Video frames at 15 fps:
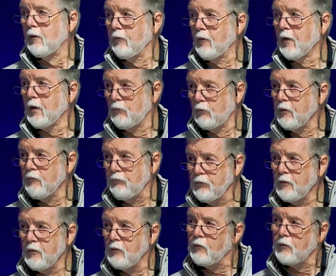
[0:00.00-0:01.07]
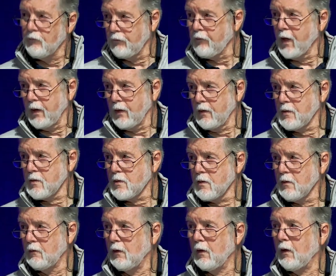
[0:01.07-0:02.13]
They review the facts,
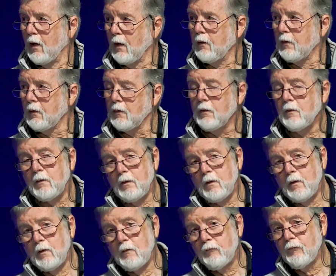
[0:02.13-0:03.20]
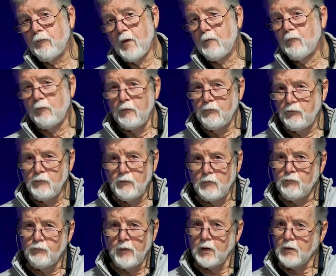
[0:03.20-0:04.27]
and if they review
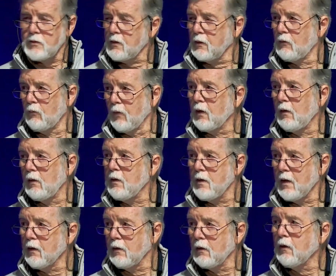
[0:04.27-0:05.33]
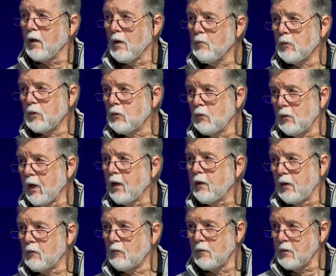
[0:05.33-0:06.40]
the facts correctly, they can come to an
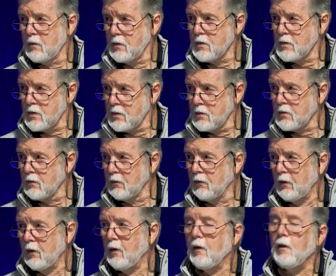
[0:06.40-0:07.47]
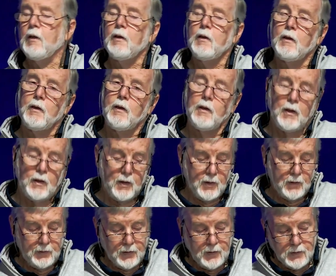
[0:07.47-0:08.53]
accurate decision.
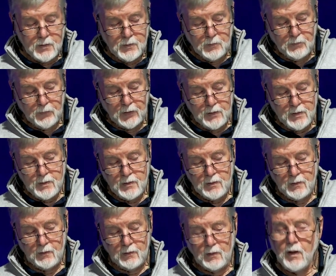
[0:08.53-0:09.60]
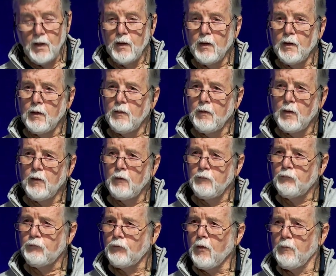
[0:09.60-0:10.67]
And that, but
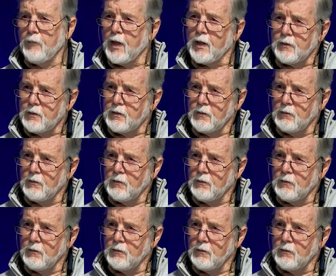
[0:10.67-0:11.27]
and from that